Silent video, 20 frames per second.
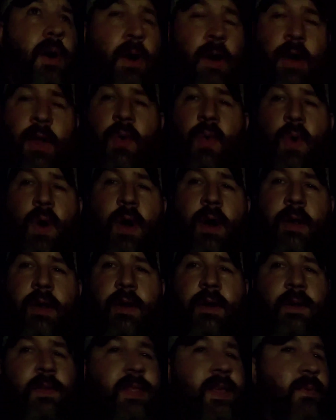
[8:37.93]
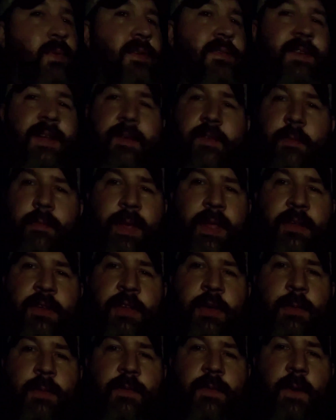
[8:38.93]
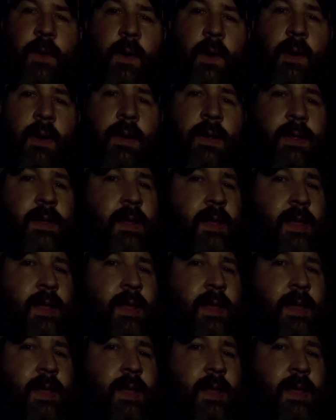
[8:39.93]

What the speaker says: on water that we've never been to before,